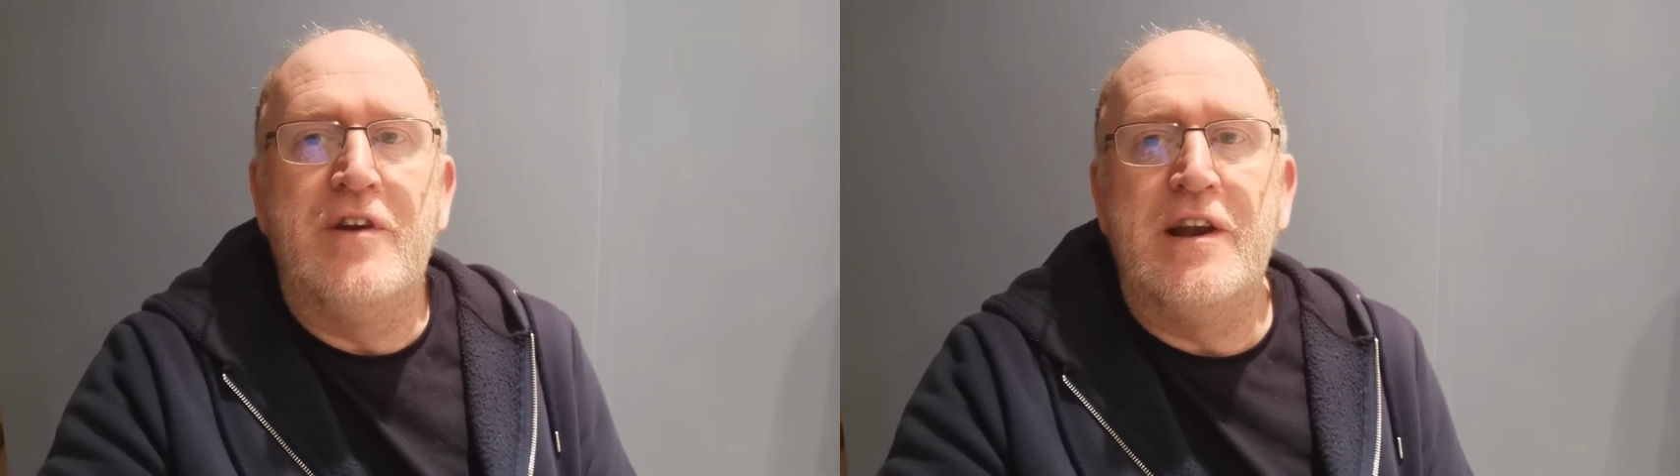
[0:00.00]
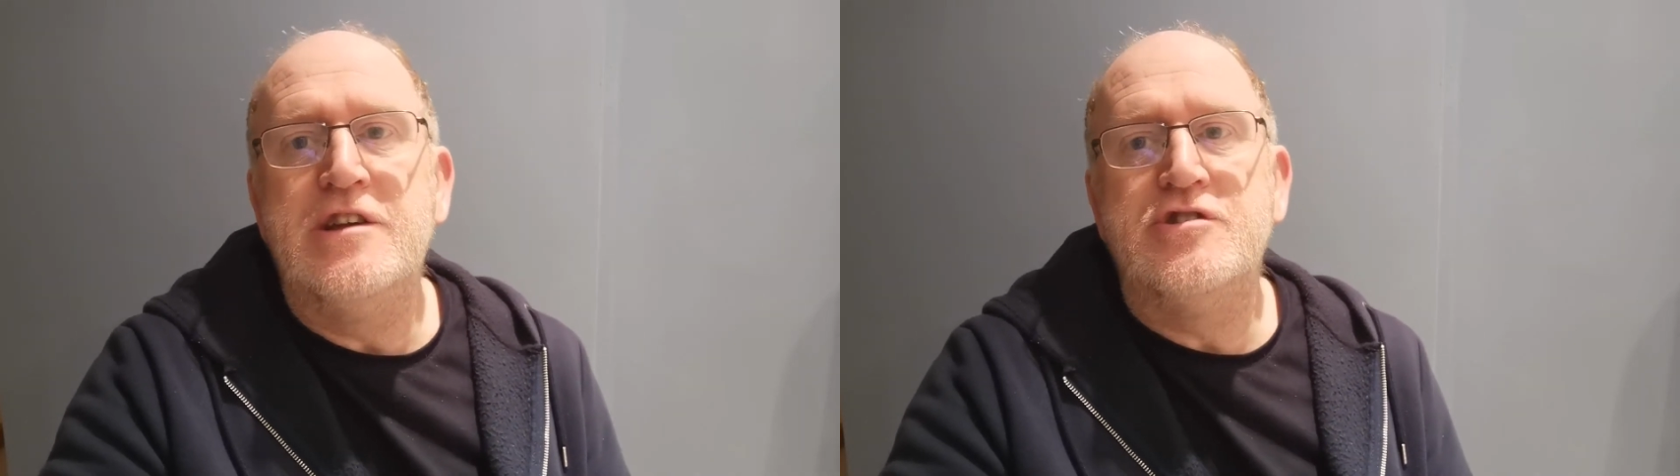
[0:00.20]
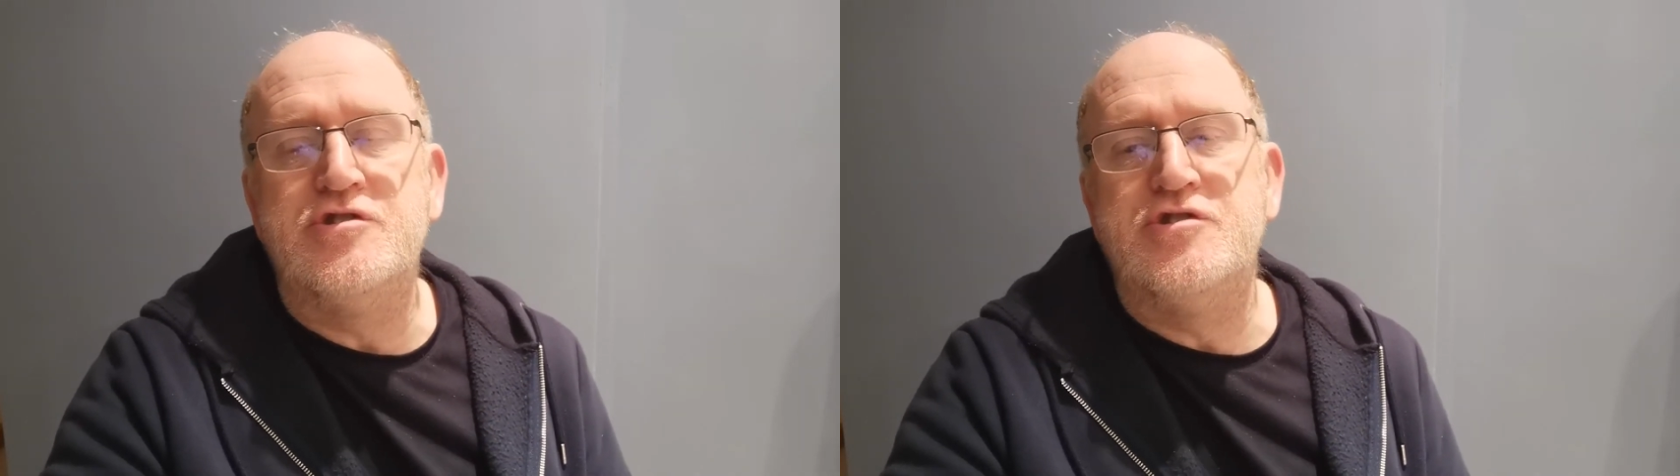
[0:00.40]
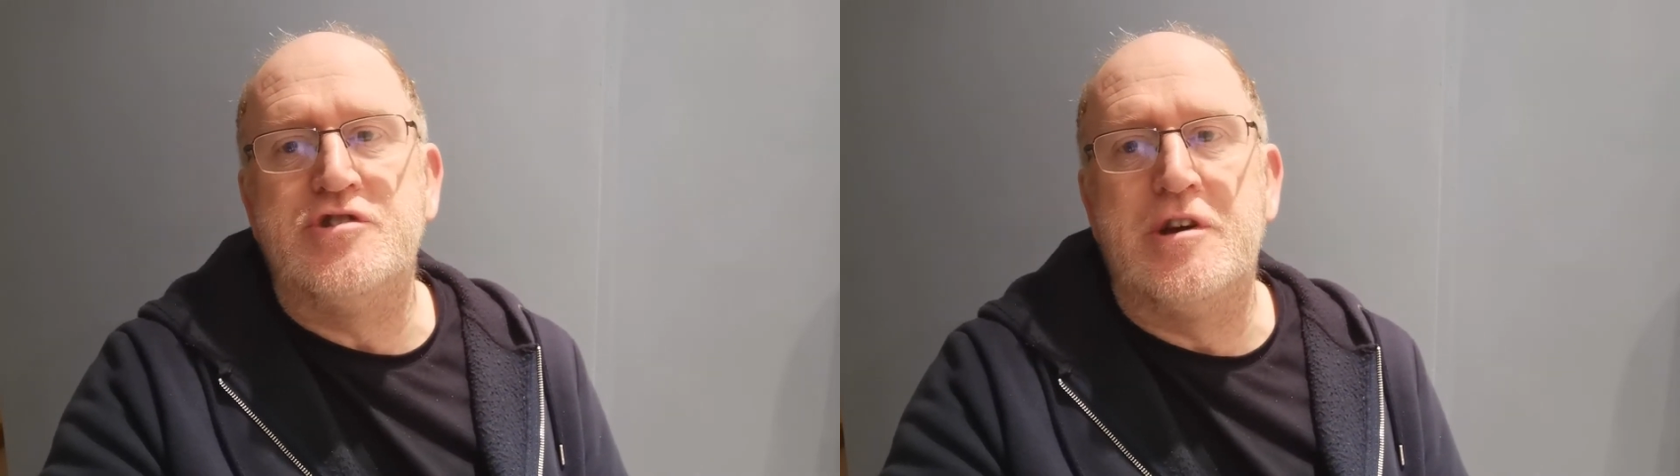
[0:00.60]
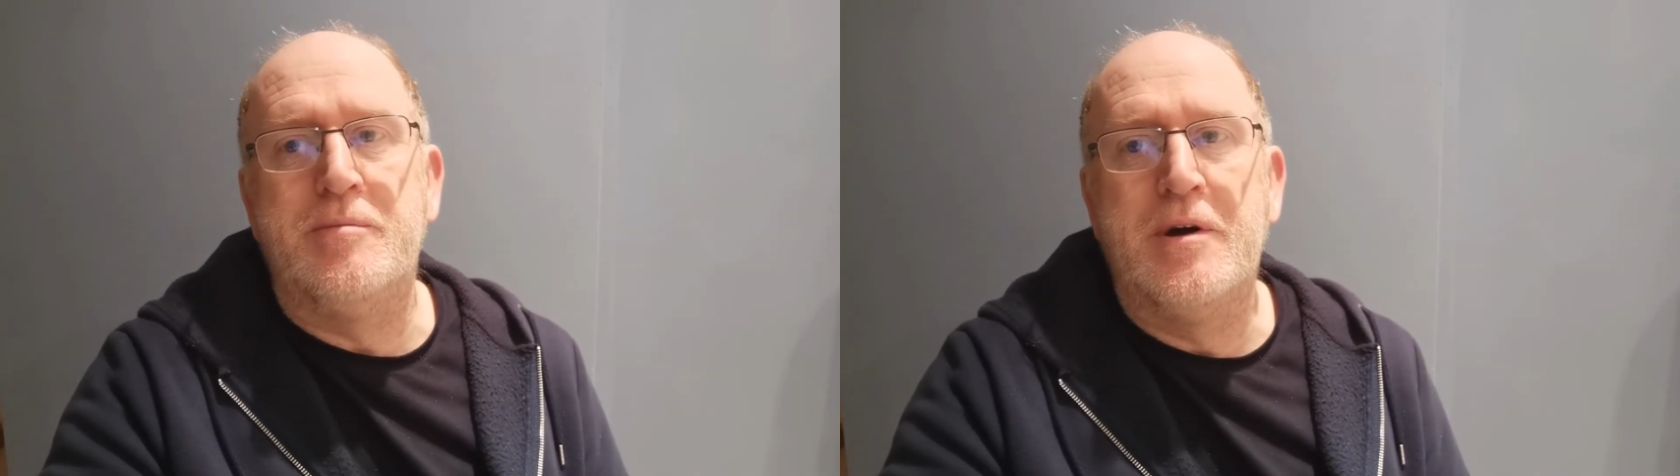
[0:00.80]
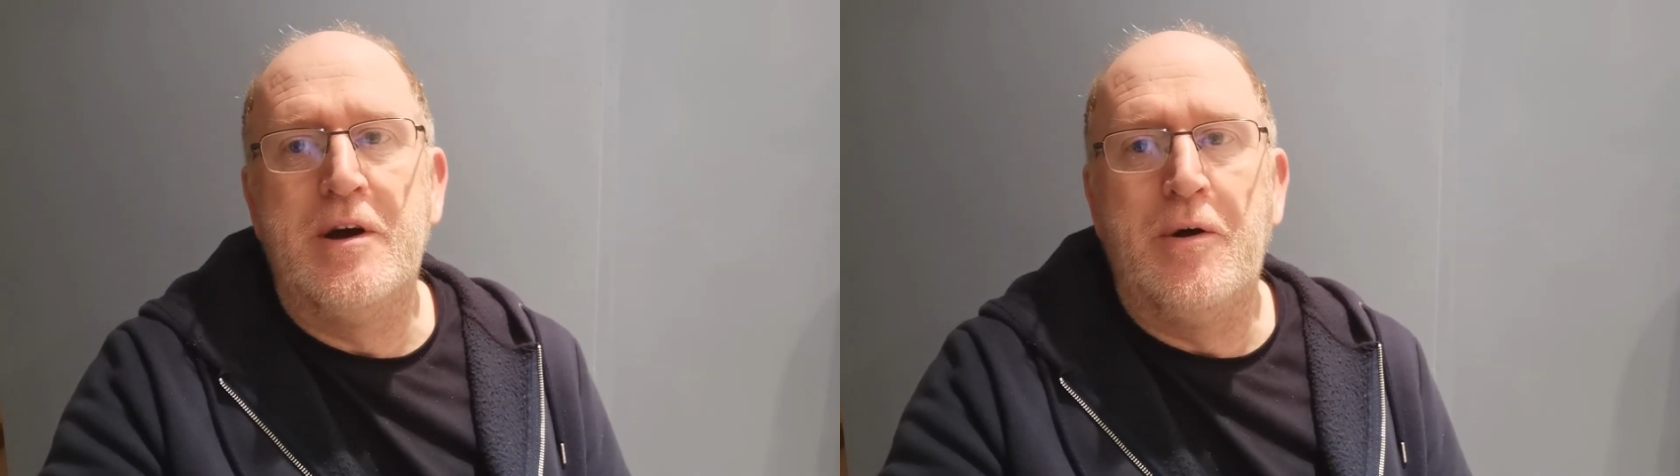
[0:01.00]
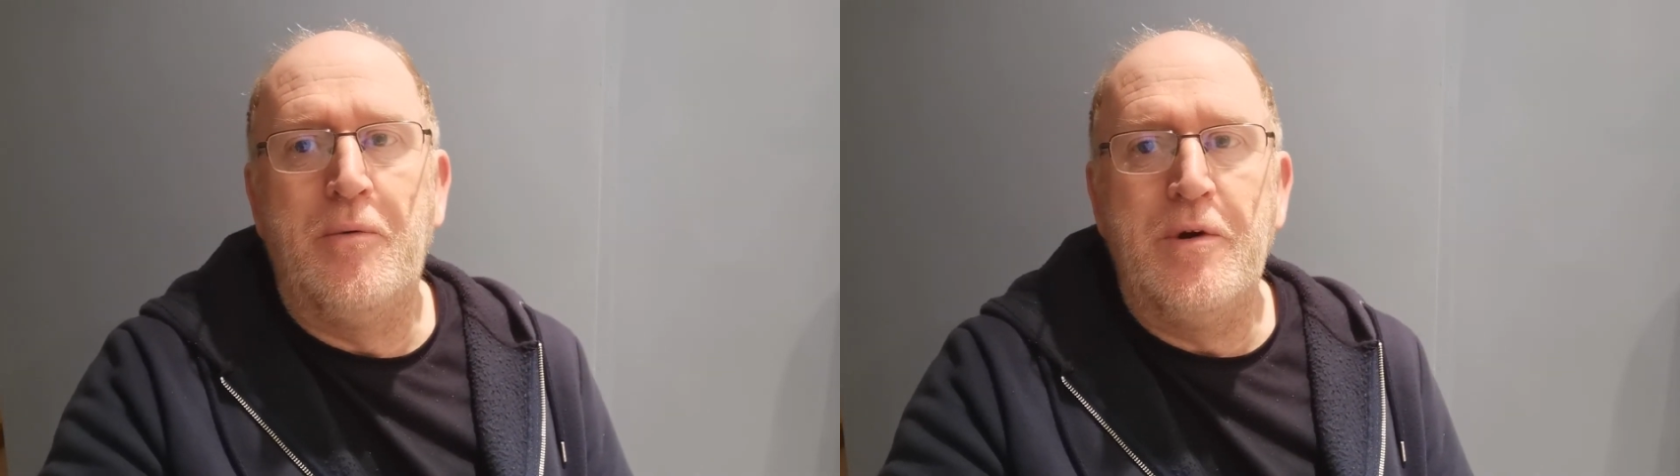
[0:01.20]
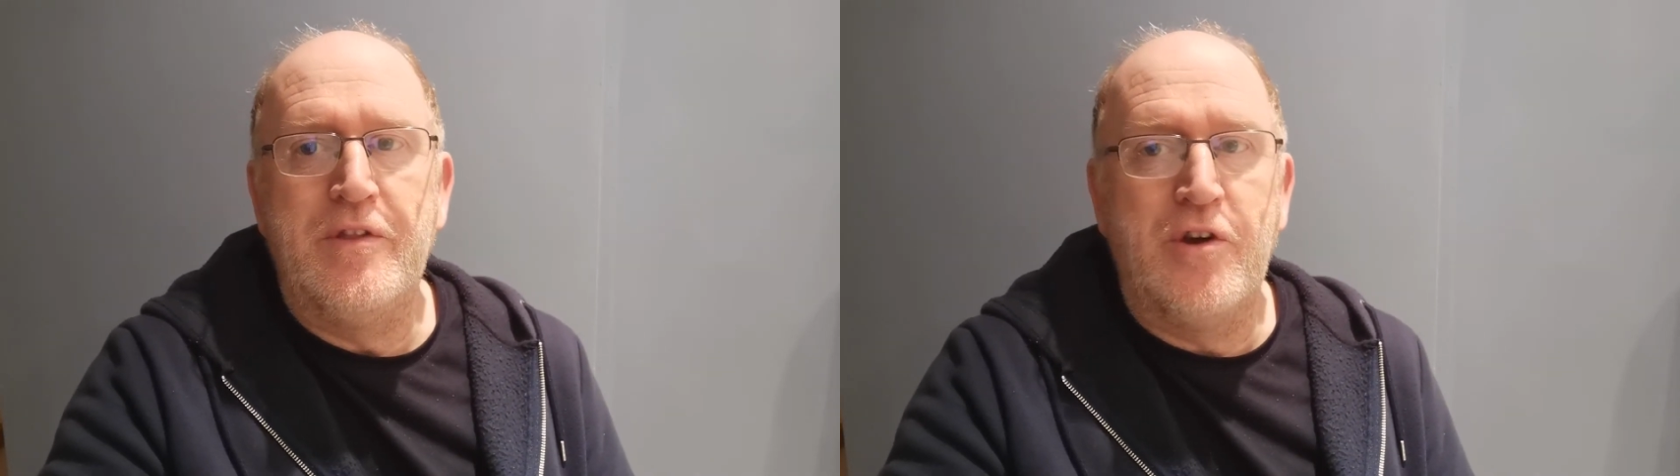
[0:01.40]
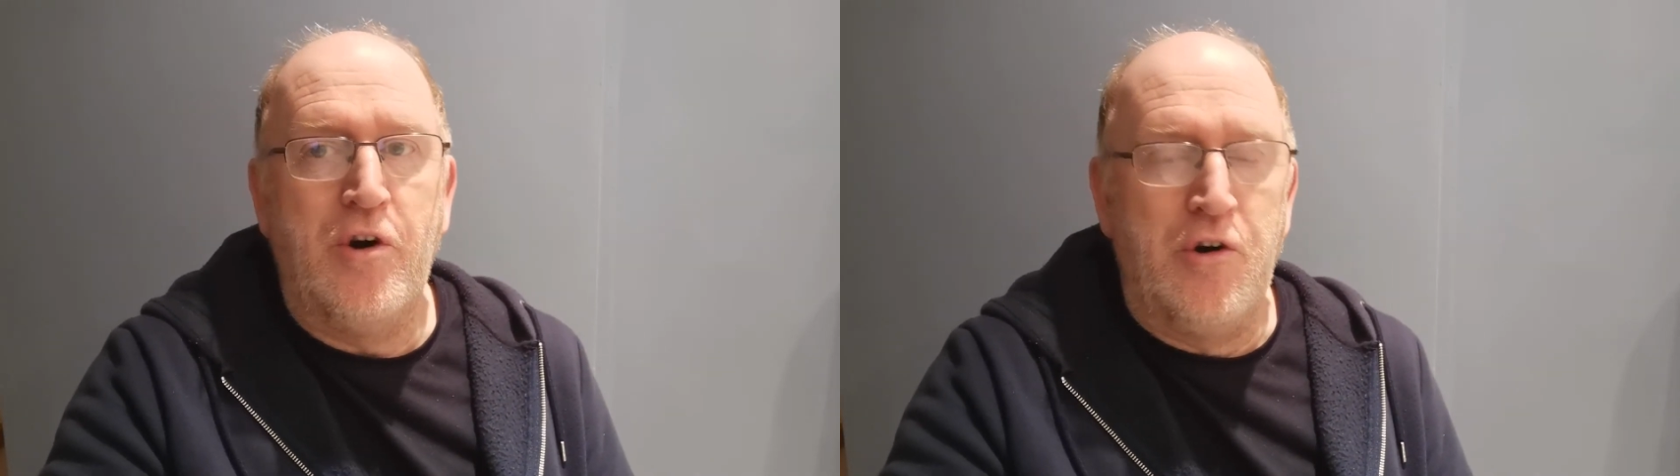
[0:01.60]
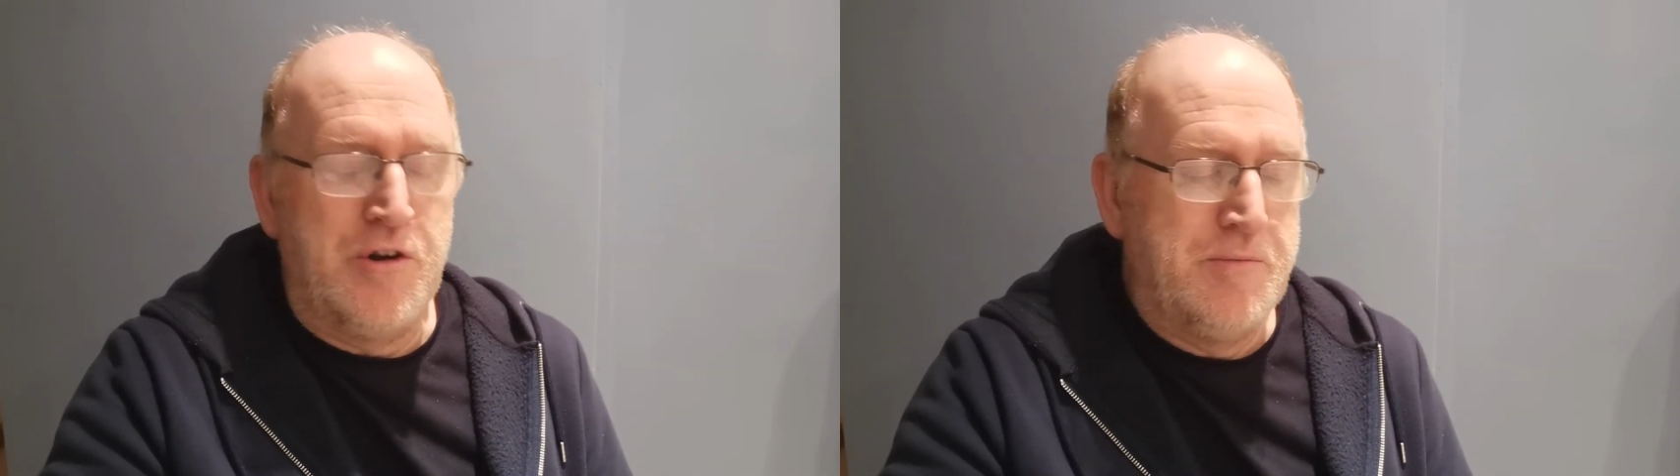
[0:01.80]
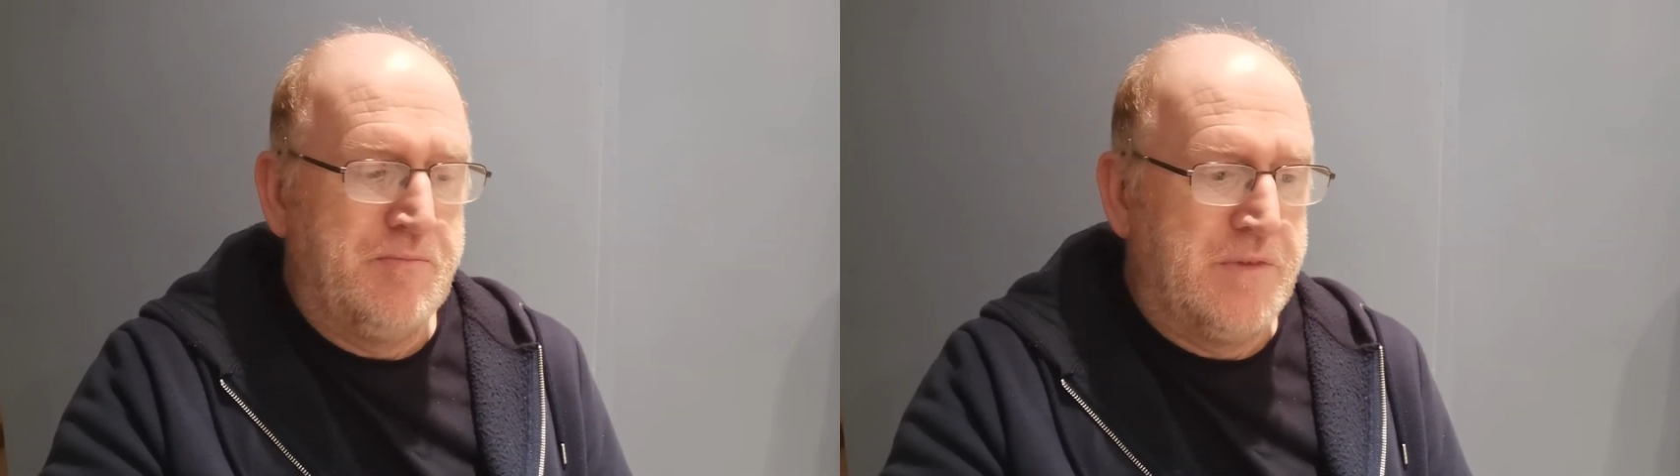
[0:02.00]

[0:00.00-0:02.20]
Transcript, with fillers: relationship with God